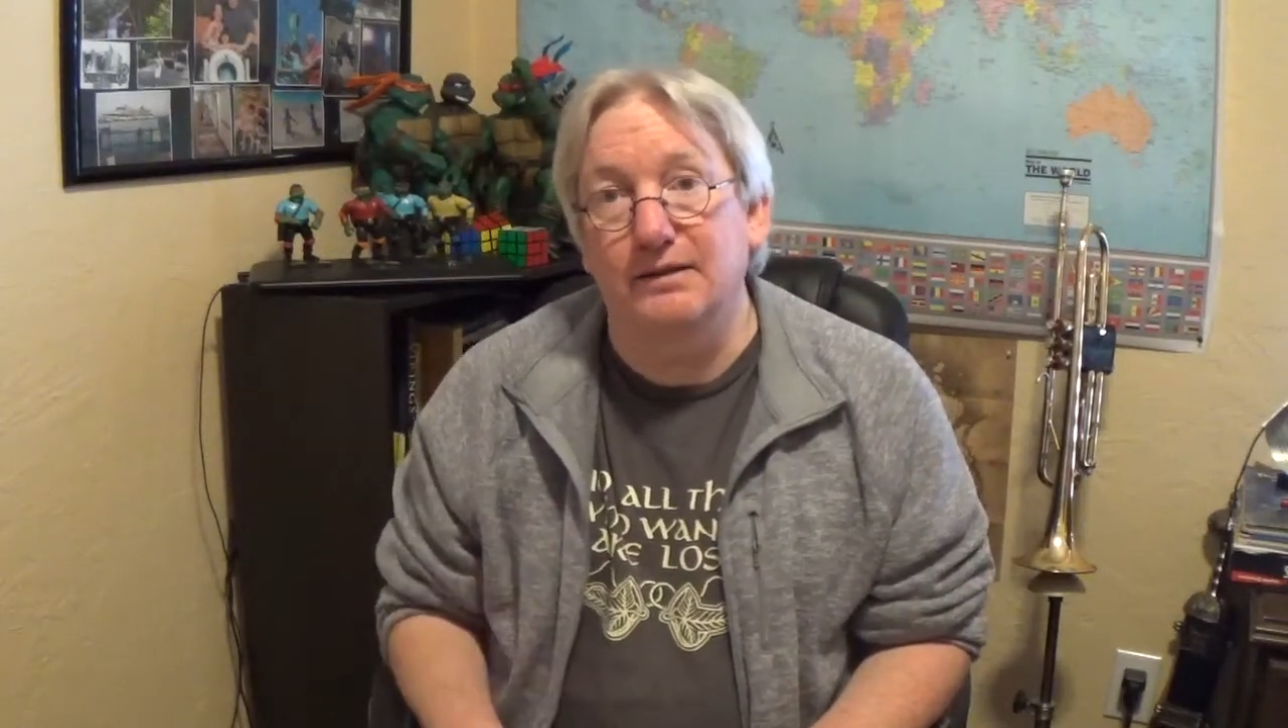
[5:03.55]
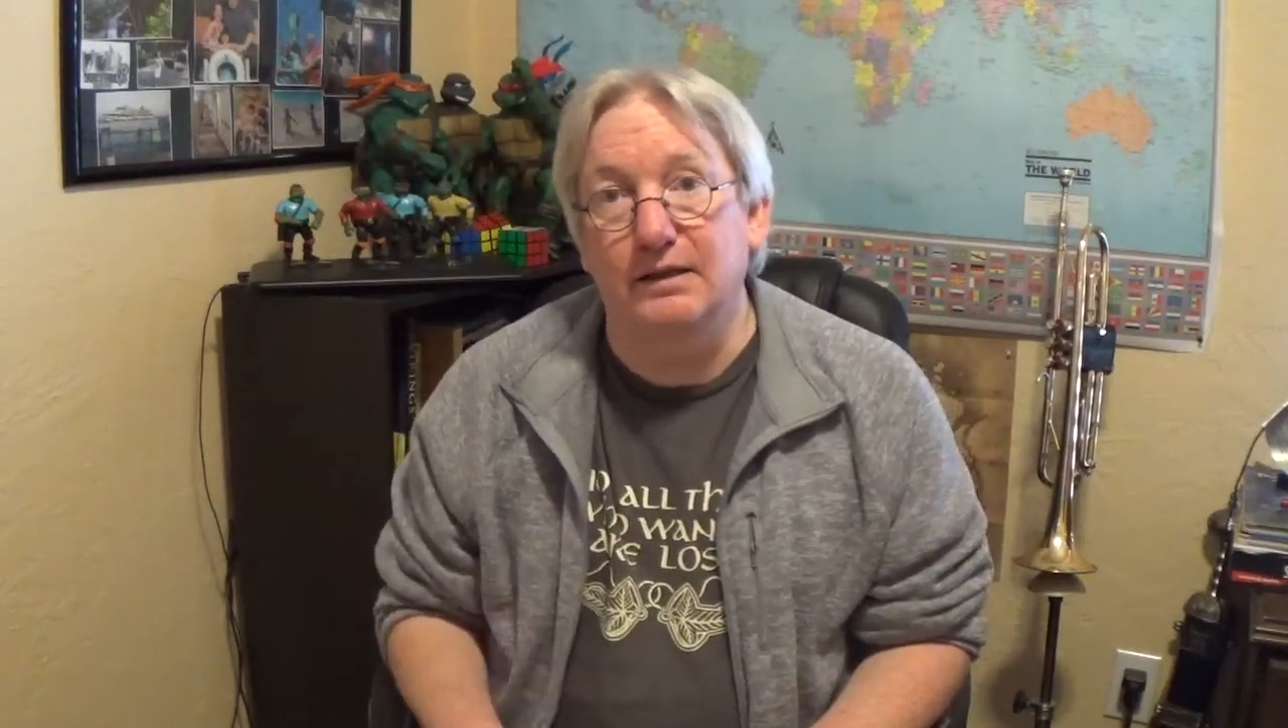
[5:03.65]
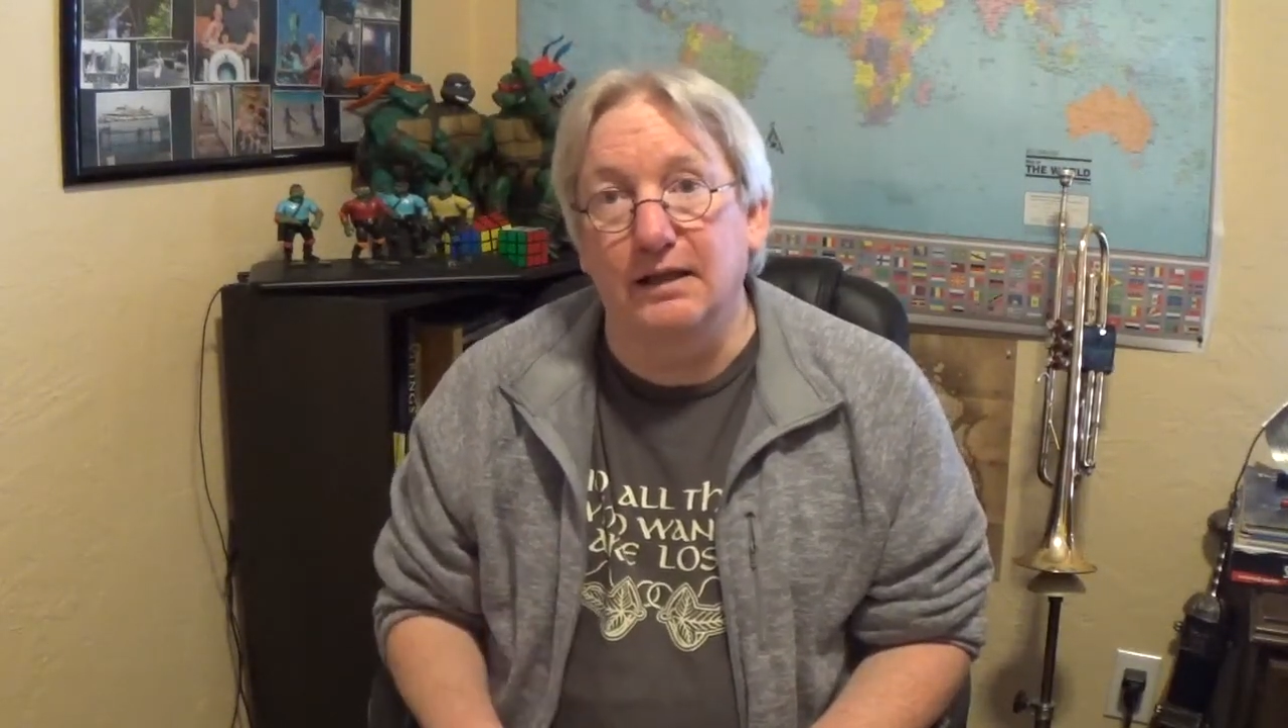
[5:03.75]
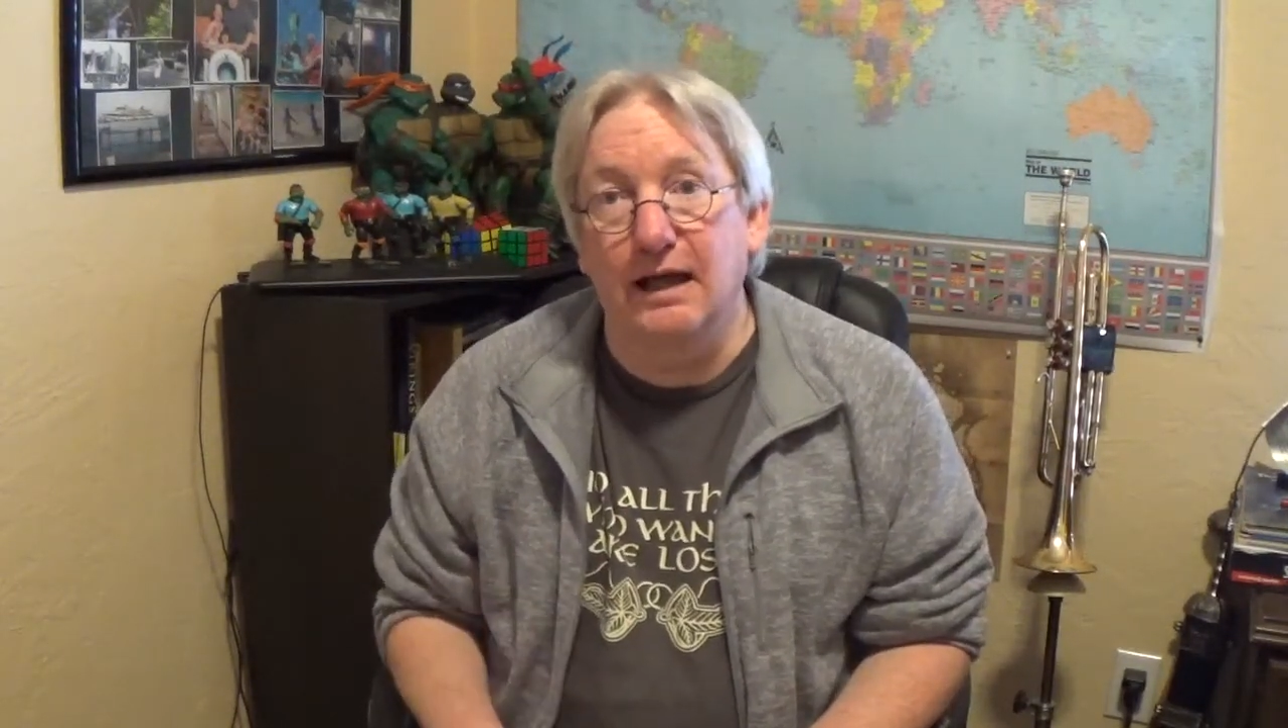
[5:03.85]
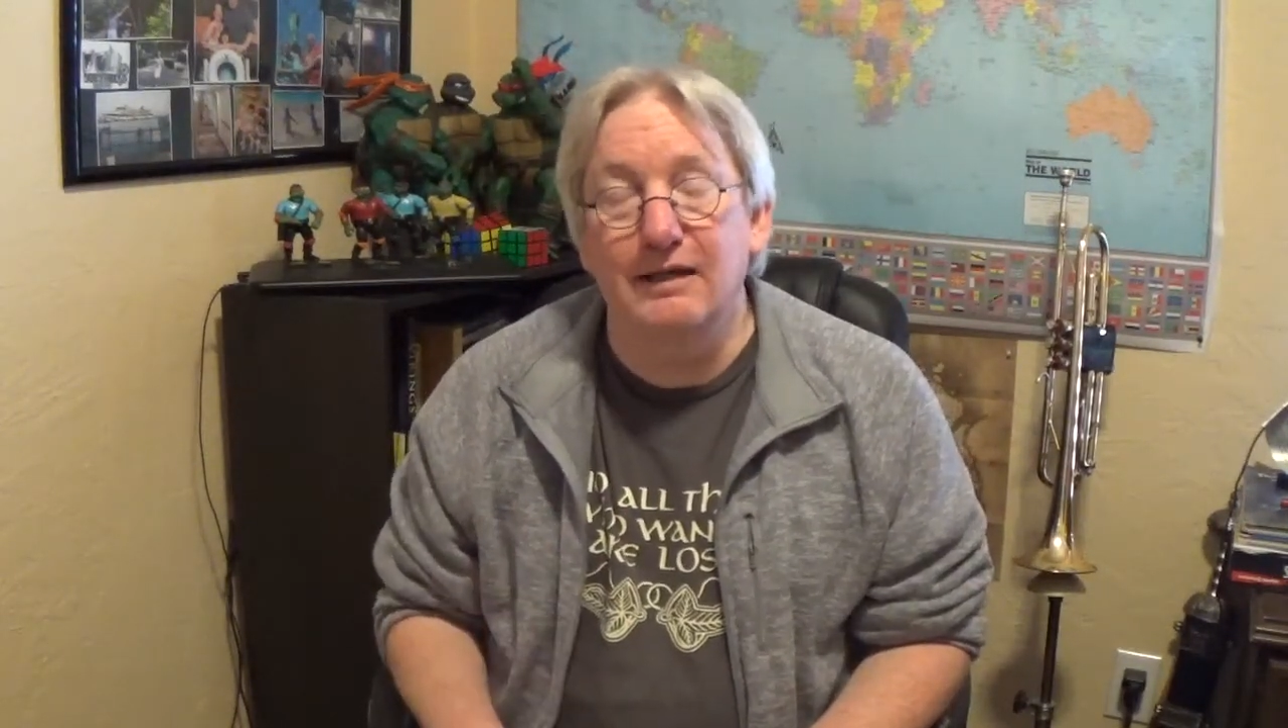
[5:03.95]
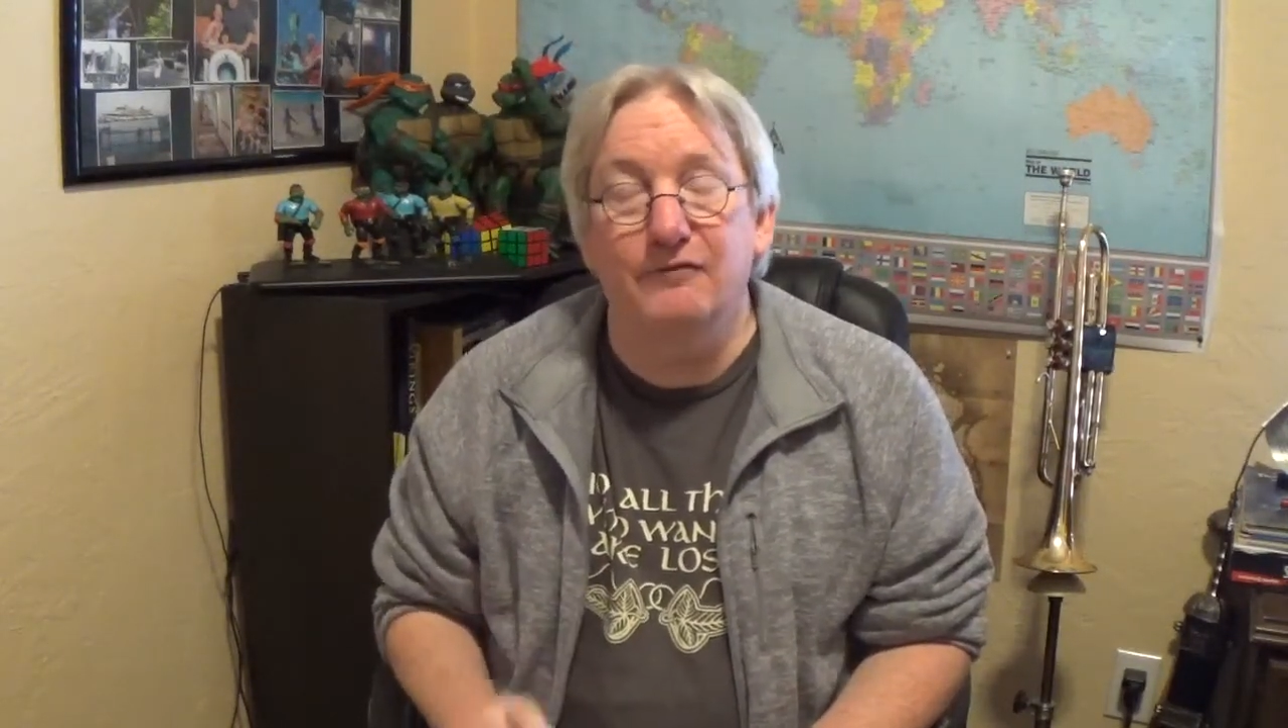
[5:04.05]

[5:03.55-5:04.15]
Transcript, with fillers: the lion